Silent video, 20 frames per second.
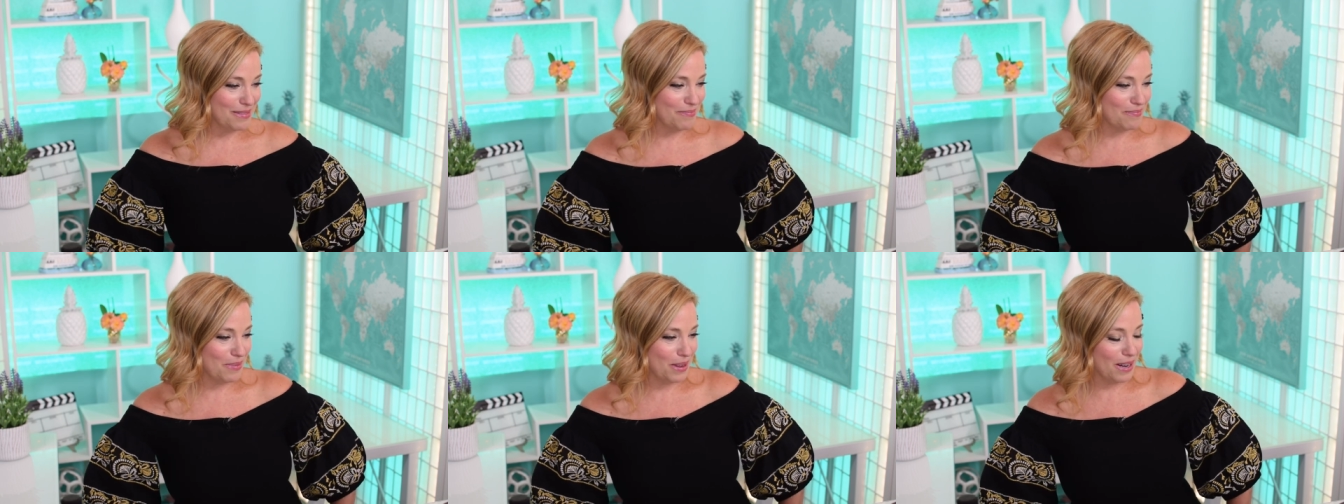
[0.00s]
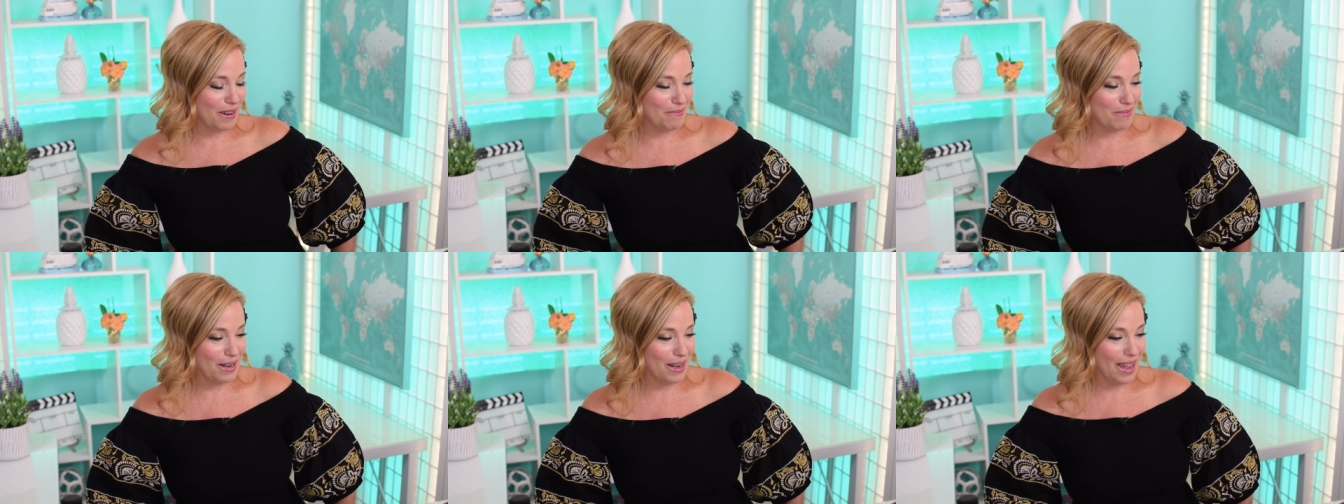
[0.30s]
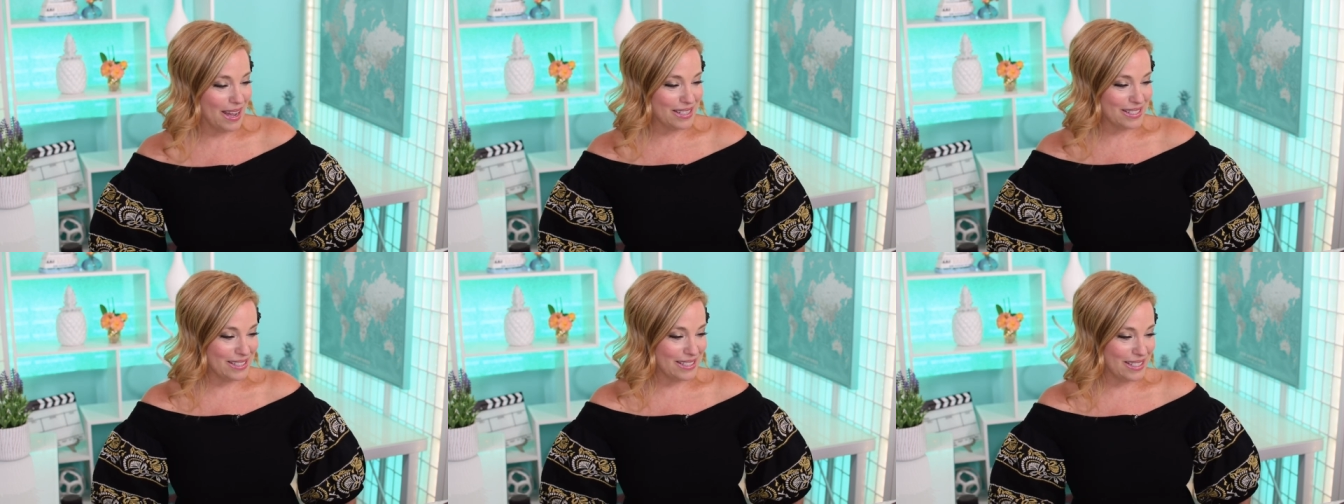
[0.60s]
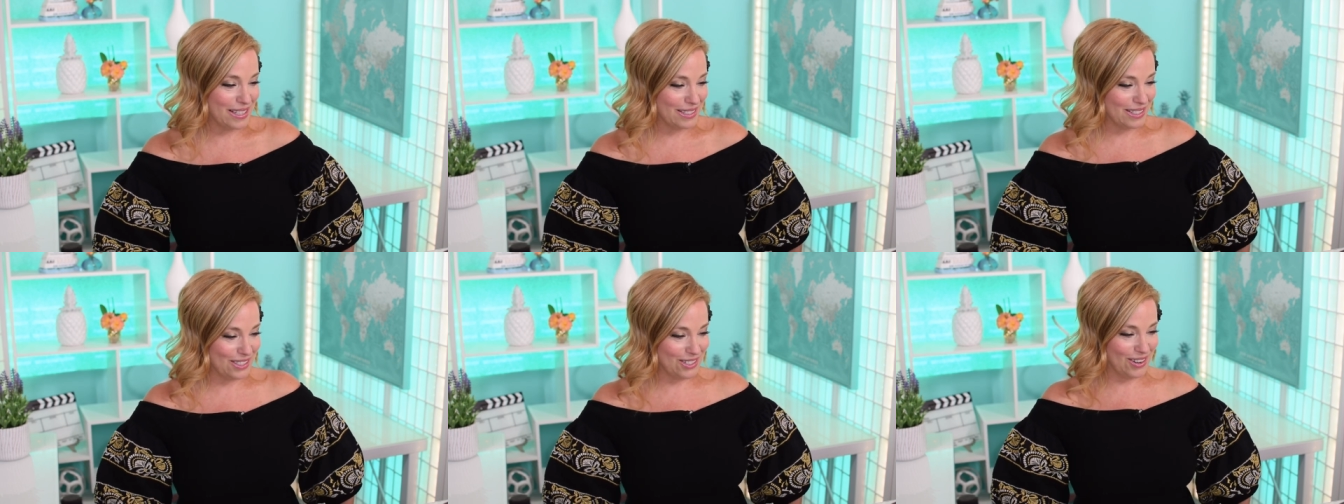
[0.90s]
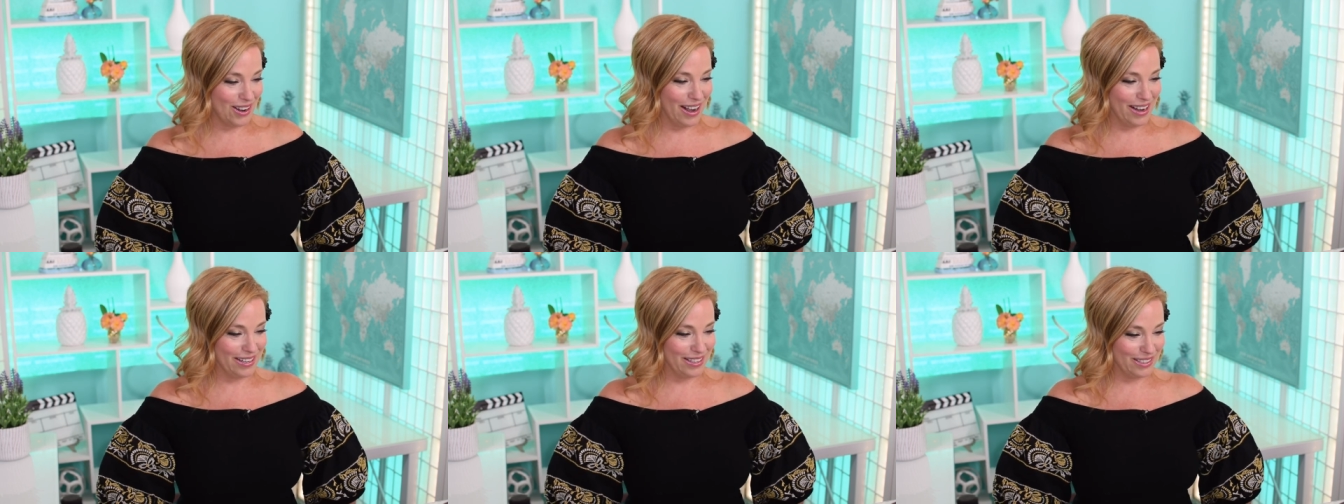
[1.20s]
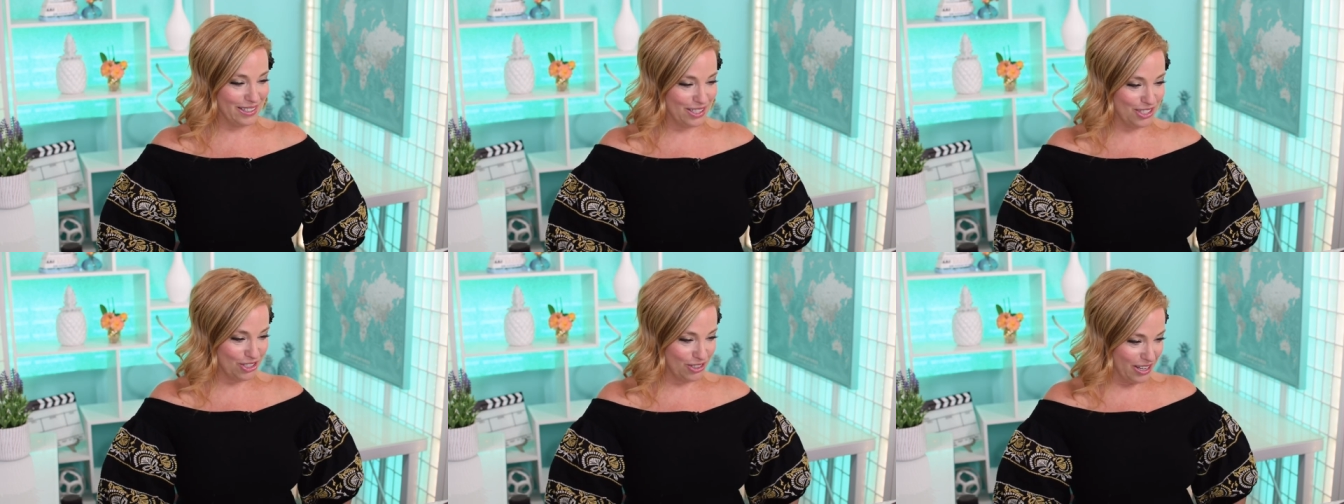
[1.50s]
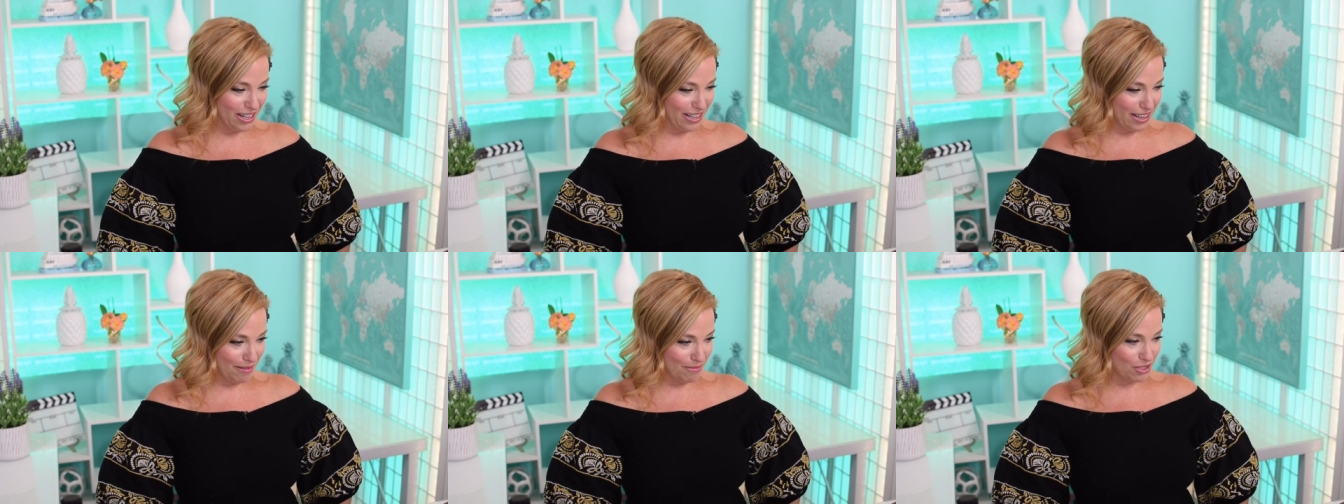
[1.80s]
but have been hesitant to try it in a
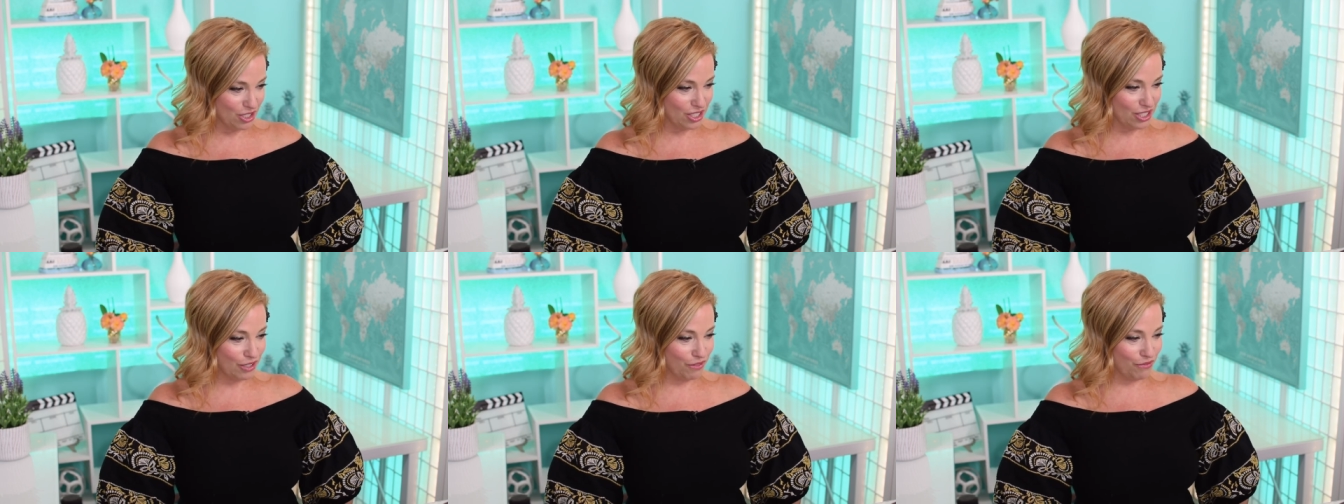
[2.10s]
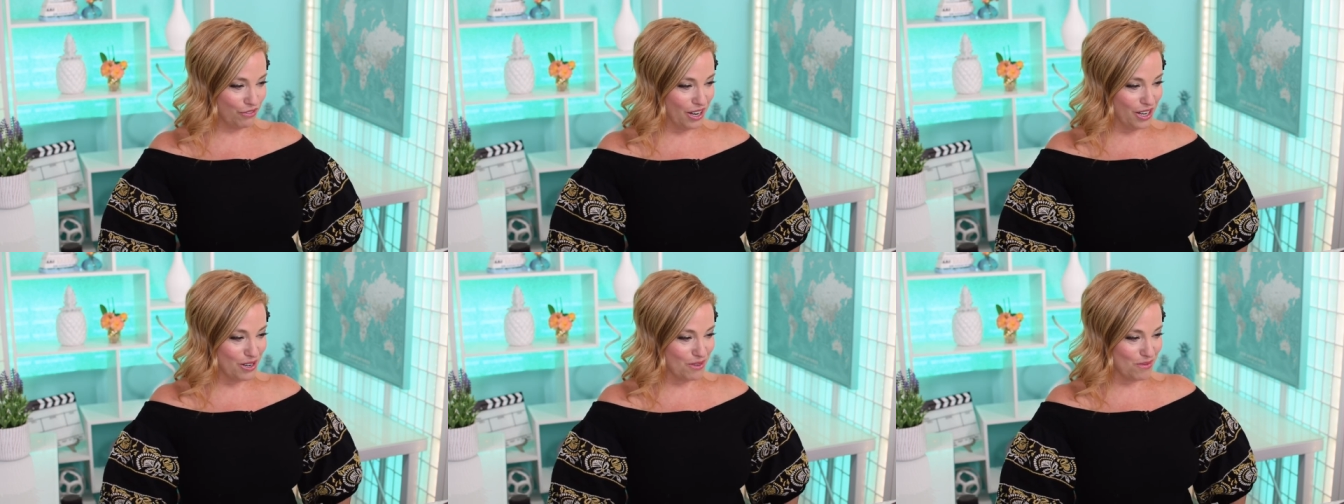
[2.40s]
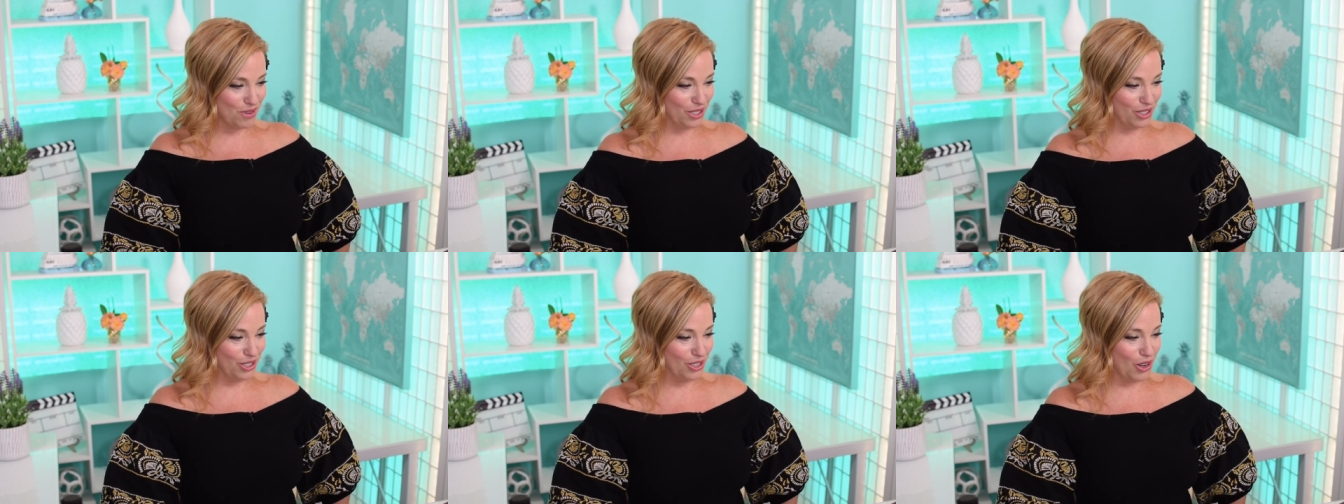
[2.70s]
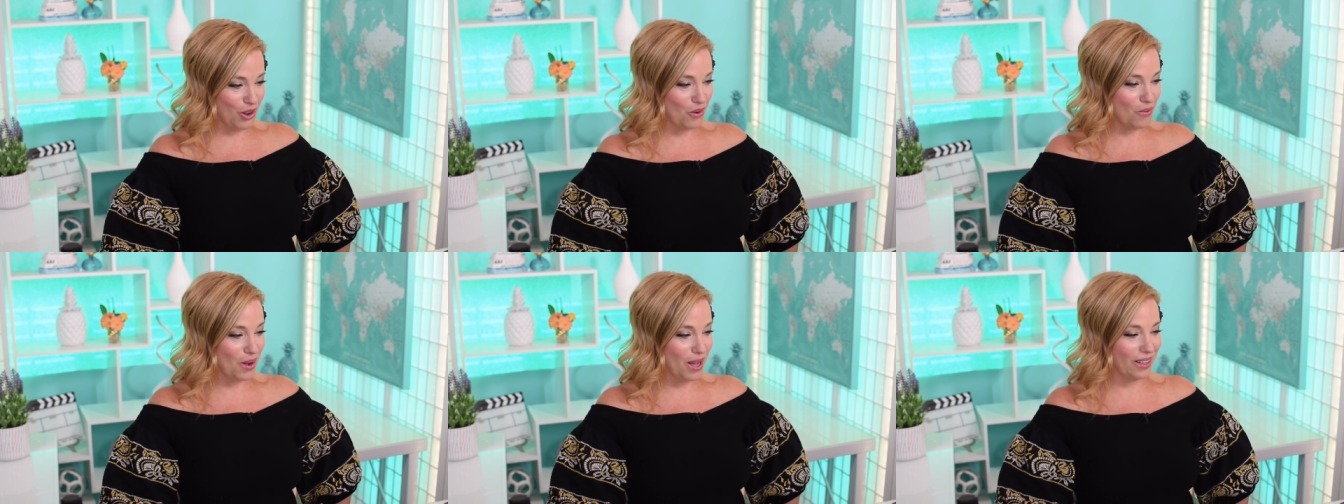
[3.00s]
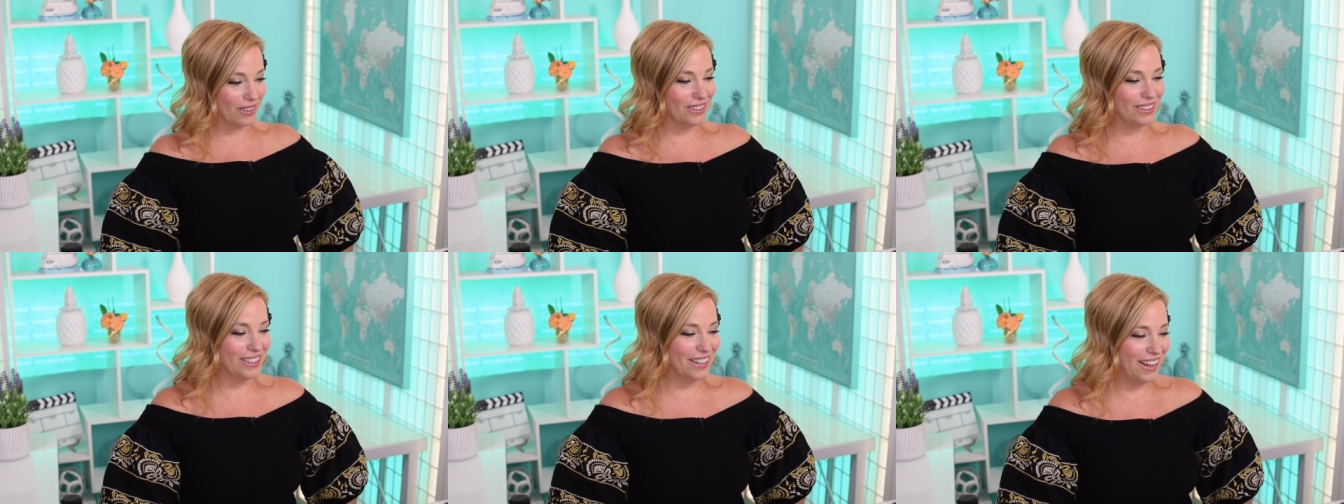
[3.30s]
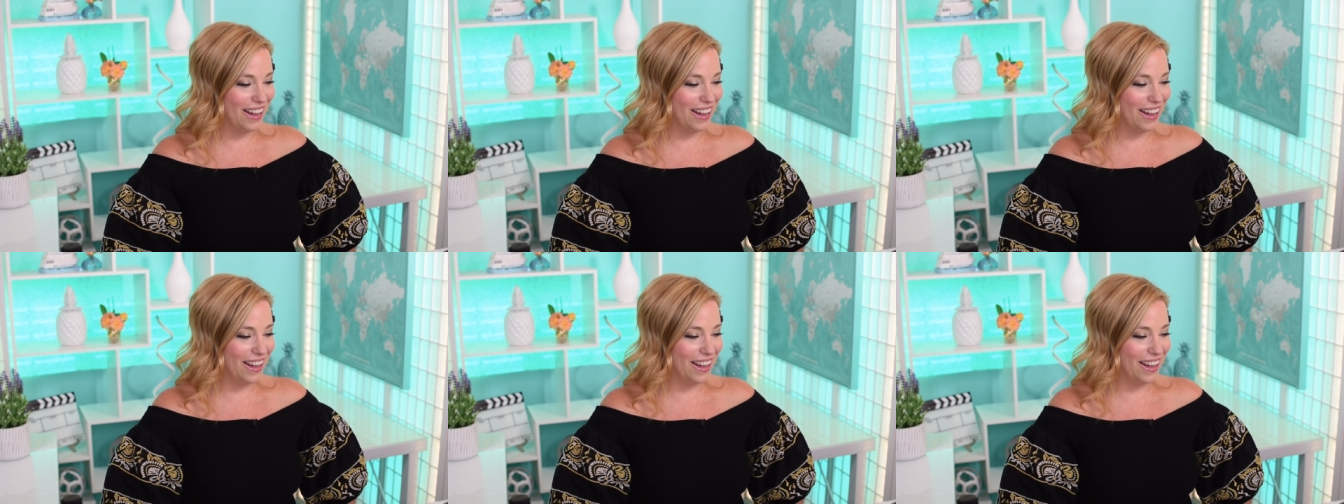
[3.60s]
drink. I'm just afraid it wouldn't go well.